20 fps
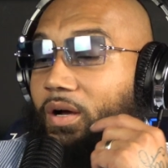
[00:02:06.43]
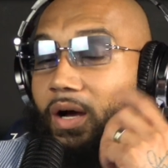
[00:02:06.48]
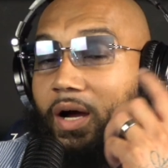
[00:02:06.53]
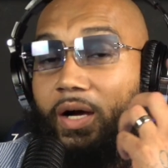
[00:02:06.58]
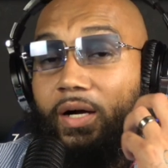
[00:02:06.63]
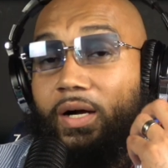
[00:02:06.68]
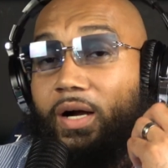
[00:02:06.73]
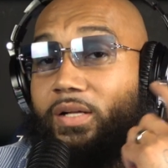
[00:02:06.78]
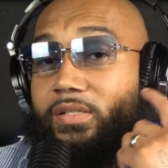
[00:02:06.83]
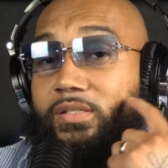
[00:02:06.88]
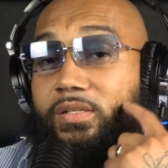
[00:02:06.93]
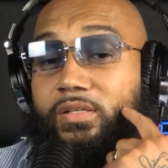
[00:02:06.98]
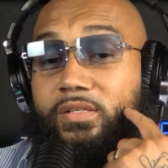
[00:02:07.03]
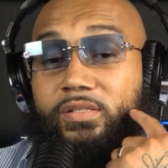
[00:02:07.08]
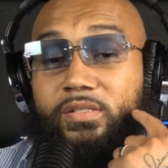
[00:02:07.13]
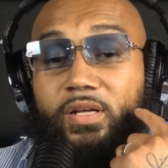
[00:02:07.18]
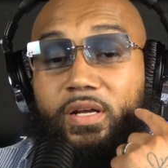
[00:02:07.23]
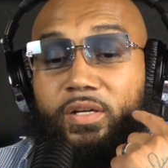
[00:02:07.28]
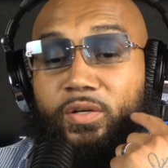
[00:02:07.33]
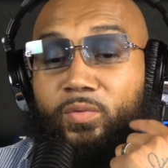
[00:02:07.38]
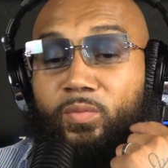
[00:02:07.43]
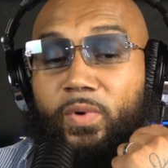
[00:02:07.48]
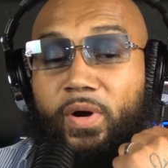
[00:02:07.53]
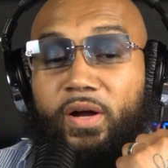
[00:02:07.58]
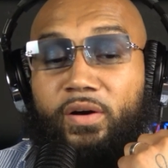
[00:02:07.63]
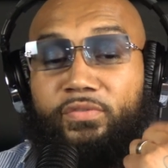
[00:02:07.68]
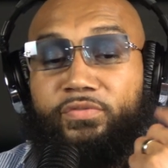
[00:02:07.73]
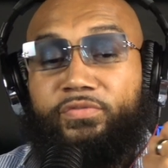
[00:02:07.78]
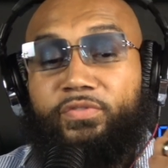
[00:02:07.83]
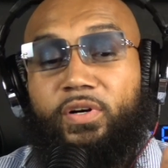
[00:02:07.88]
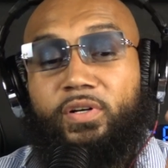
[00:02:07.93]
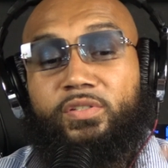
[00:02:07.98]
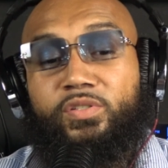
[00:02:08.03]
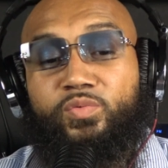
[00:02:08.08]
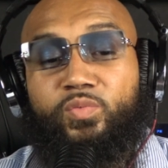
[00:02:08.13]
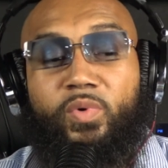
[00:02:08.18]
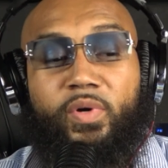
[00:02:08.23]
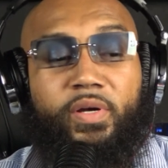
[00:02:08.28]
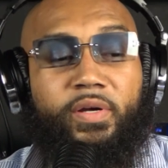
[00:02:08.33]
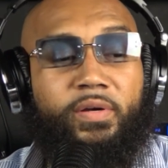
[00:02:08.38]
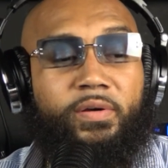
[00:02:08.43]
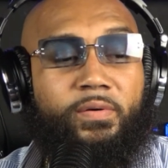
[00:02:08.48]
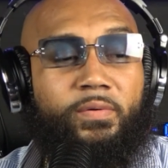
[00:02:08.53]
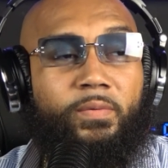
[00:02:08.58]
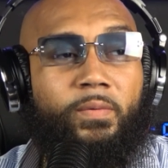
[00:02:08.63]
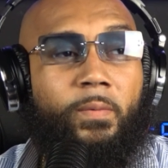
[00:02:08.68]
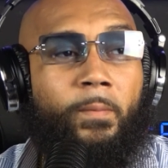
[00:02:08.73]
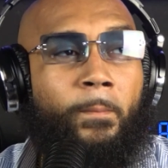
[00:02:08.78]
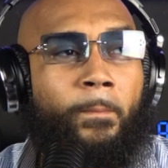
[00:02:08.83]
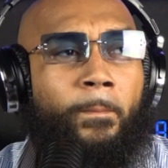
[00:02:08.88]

I got to the second round. First round,